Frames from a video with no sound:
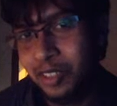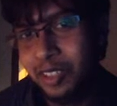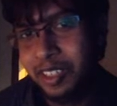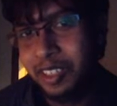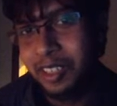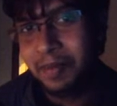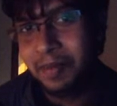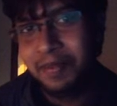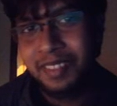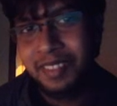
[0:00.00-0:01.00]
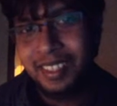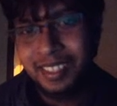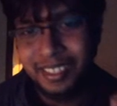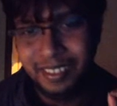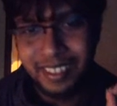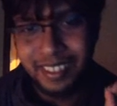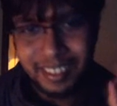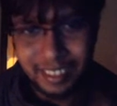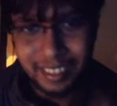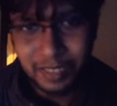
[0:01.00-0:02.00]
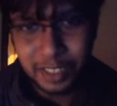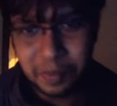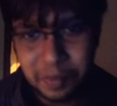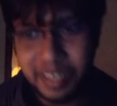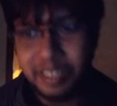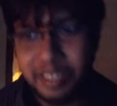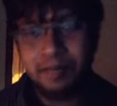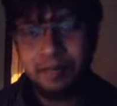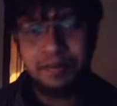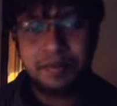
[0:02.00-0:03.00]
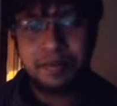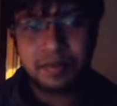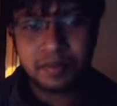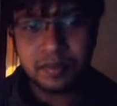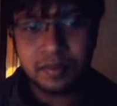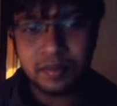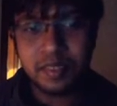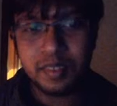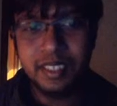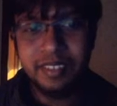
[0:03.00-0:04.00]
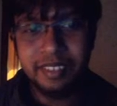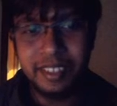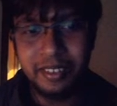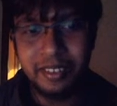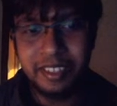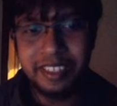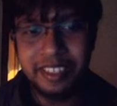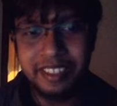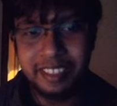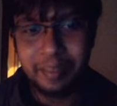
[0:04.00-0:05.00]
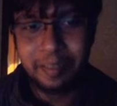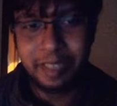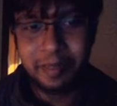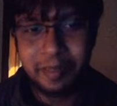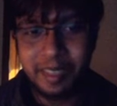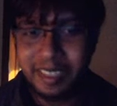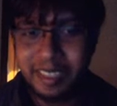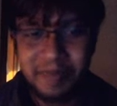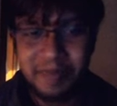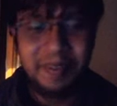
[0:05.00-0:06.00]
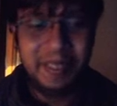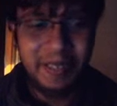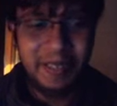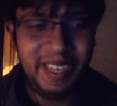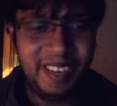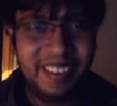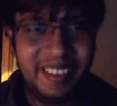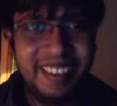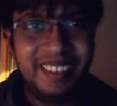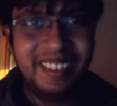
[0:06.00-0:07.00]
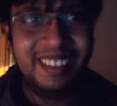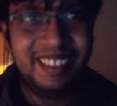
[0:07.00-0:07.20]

idea. So that's the first page. We are already at the 10-minute mark. Okay. Okay,